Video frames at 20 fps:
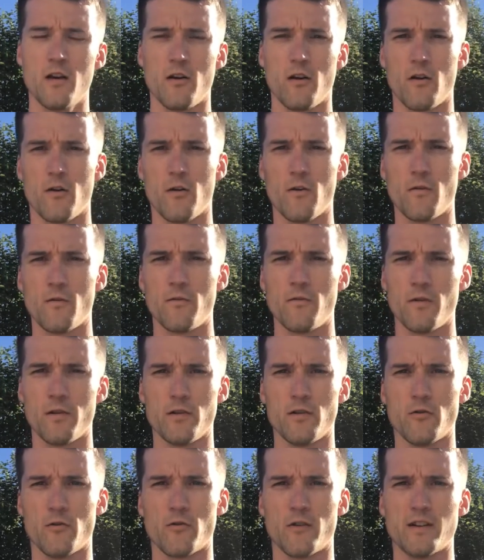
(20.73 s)
of
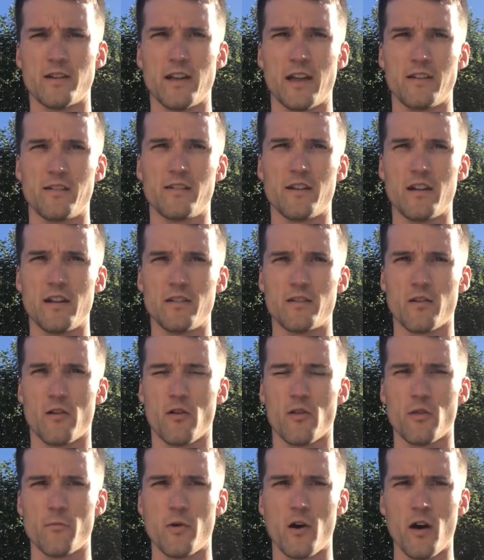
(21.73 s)
your intensities
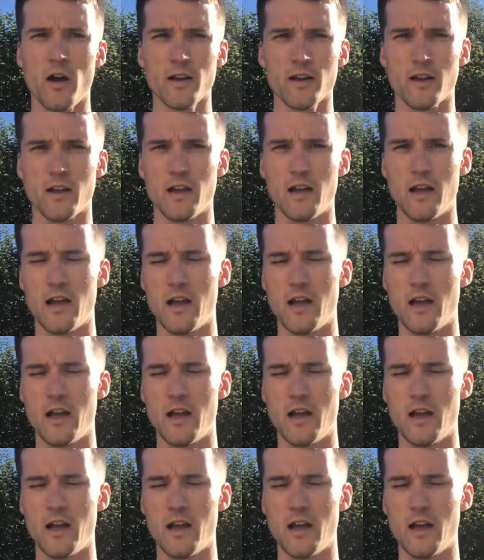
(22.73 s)
on the bike.